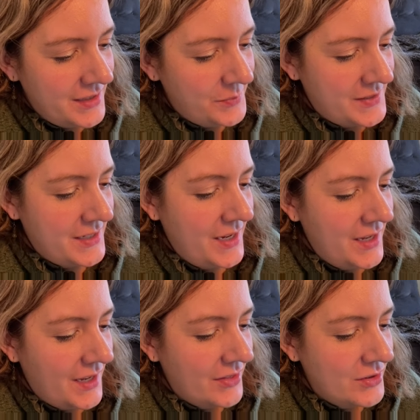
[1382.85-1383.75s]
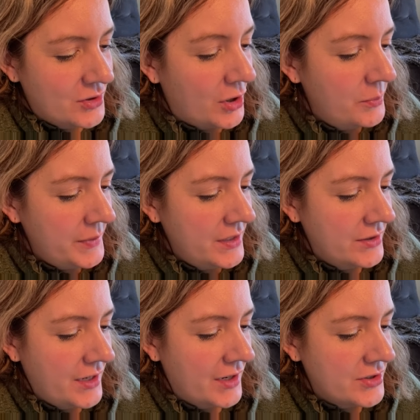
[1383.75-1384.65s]
up staying at the Trump
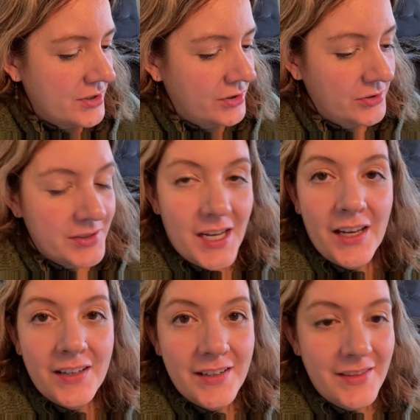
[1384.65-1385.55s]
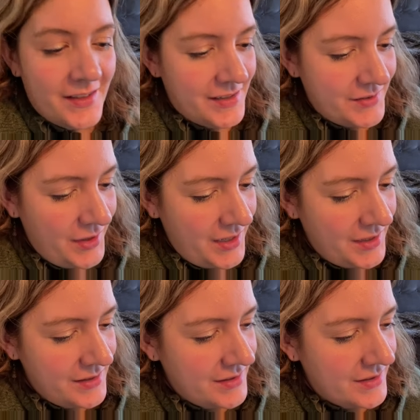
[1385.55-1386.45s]
International Hotel in Las
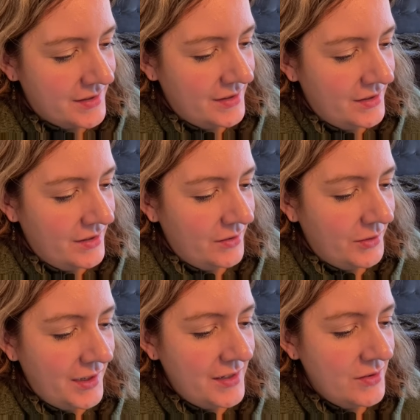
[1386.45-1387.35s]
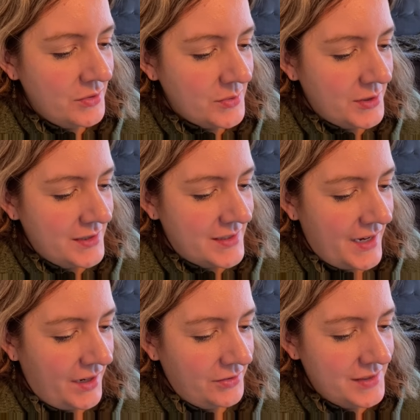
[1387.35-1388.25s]
Vegas. Writing those words
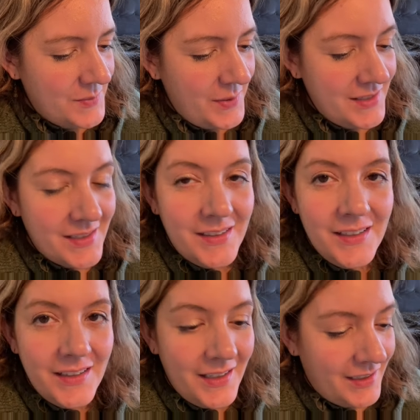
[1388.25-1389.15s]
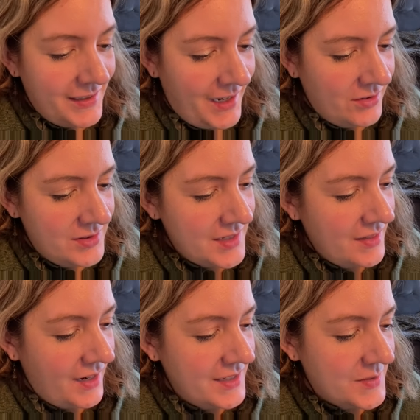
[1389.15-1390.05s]
now, it's basically like announcing
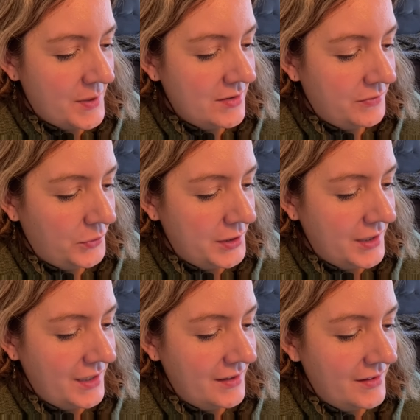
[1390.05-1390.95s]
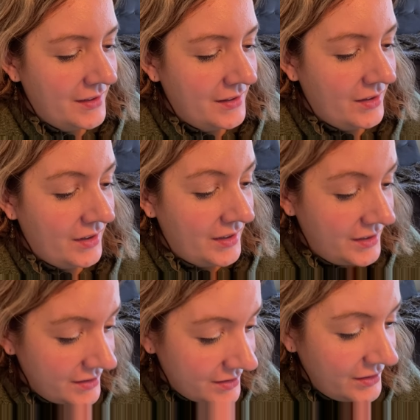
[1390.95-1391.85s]
that I spent a fortnight in the
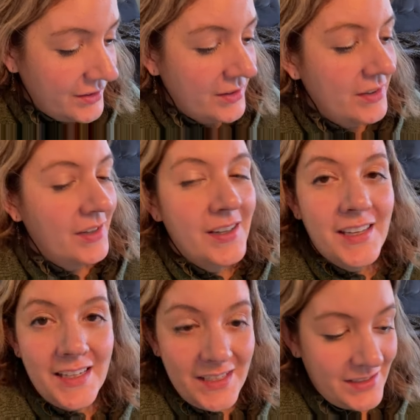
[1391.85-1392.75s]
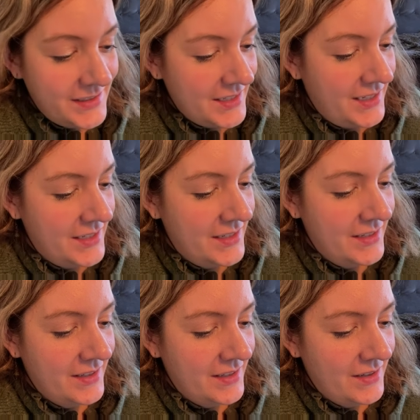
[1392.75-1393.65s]
Hitler Hilton,
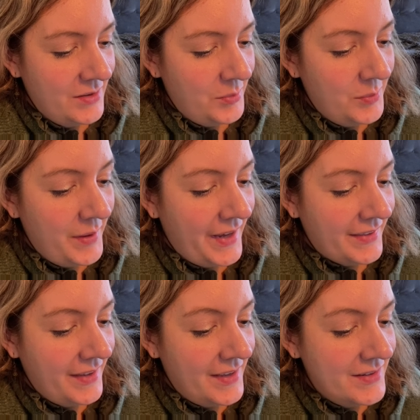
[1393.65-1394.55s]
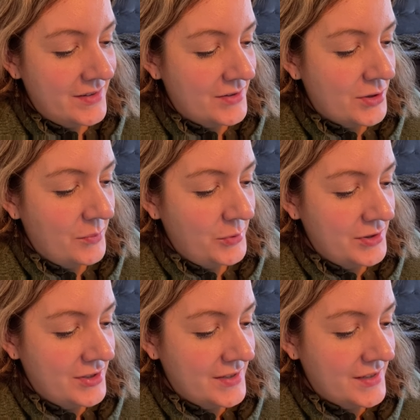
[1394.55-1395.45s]
but back then, Trump
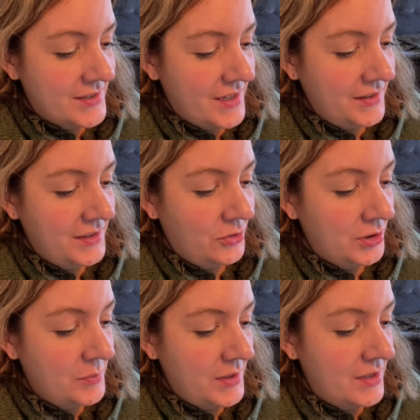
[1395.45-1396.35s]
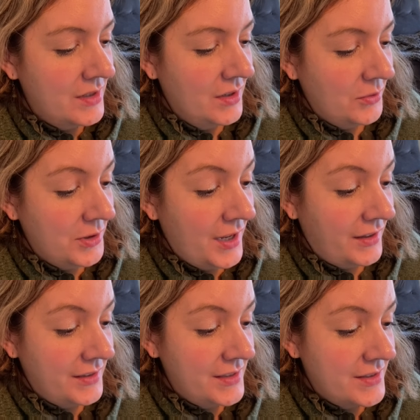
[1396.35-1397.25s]
was just a slightly creepy
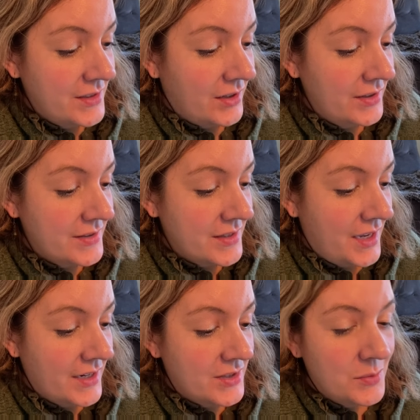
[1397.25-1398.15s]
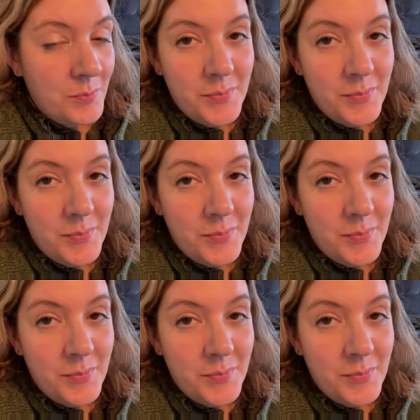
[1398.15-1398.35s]
reality star /